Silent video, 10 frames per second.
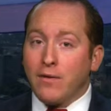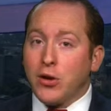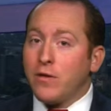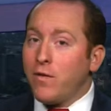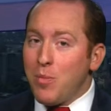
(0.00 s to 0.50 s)
of
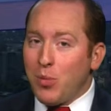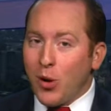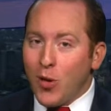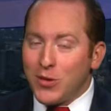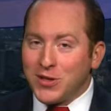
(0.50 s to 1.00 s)
good
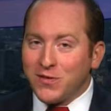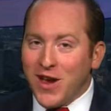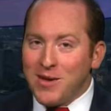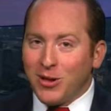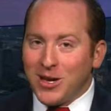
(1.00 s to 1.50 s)
football with his
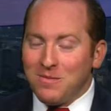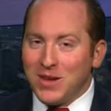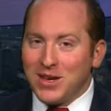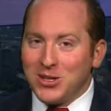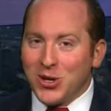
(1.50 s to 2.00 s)
family
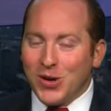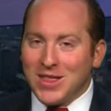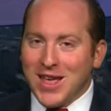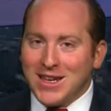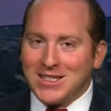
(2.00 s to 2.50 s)

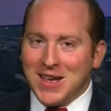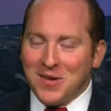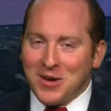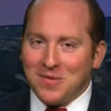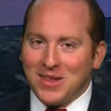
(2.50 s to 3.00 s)
during
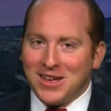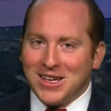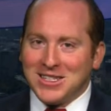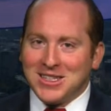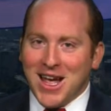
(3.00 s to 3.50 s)
Thanksgiving.
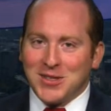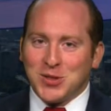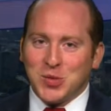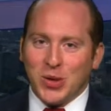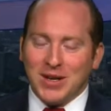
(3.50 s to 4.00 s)
Isn't that
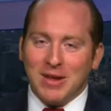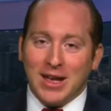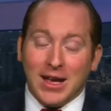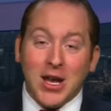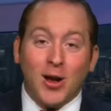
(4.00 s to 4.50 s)
sweet?
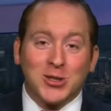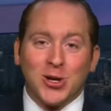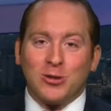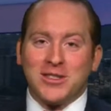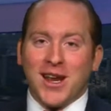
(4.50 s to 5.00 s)
He
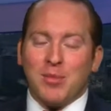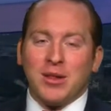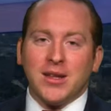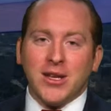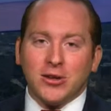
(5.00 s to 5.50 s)
also set up
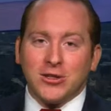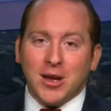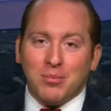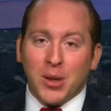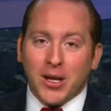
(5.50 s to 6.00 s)
a
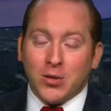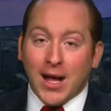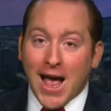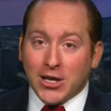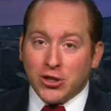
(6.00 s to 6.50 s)
leadership
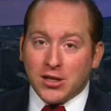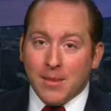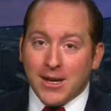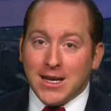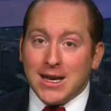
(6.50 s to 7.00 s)
political action
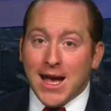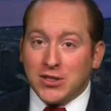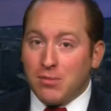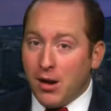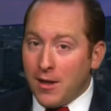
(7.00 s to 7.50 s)
committee
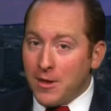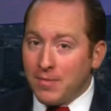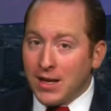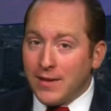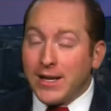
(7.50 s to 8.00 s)
next
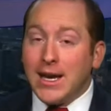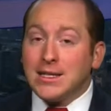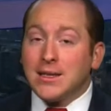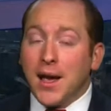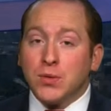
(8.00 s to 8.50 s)
month that
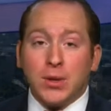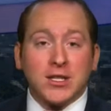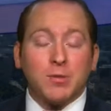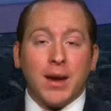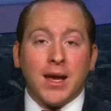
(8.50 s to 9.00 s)
he says will
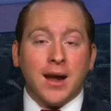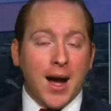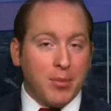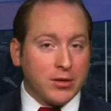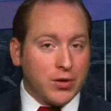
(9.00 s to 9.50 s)
expand
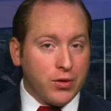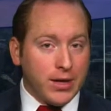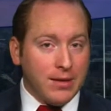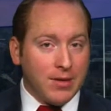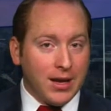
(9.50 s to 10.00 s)

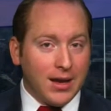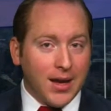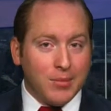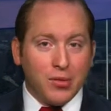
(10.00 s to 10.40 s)
opportunity and